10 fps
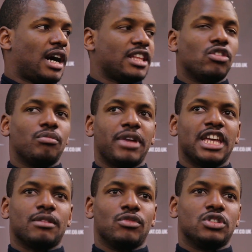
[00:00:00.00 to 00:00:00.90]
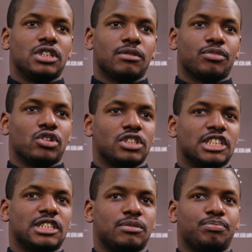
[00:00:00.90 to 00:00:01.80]
I don't make the music
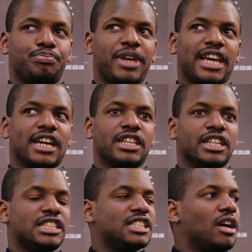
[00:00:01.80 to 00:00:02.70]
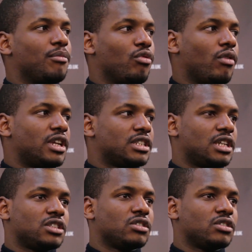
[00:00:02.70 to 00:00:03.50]
because it's big and it's number one and something.